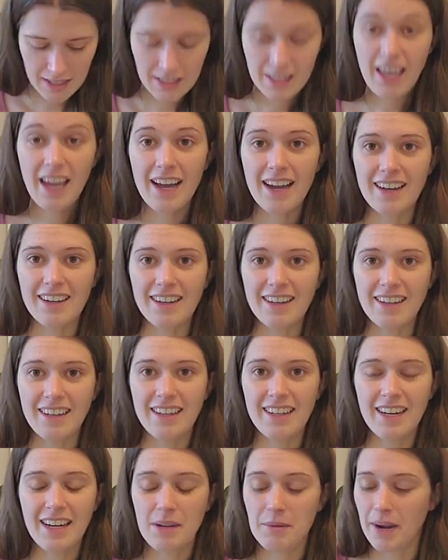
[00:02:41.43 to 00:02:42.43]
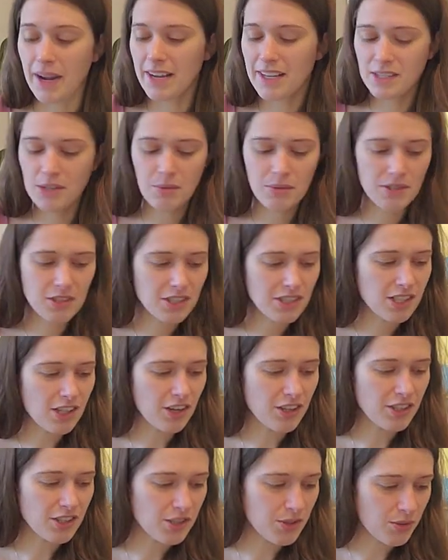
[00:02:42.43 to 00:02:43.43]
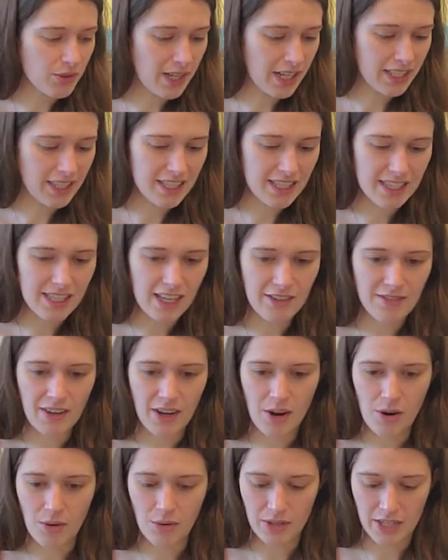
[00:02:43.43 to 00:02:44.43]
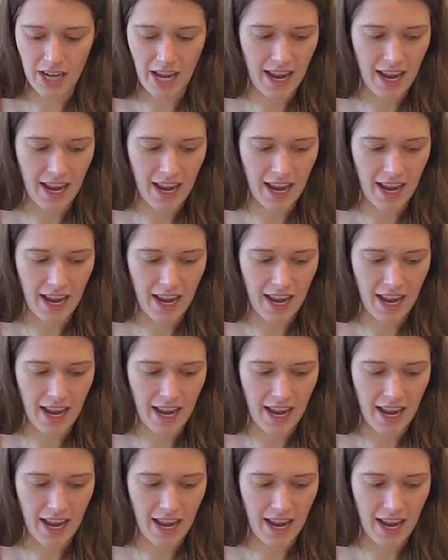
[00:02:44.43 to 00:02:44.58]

Yeah, anyway, so we'll just start sorting this stuff out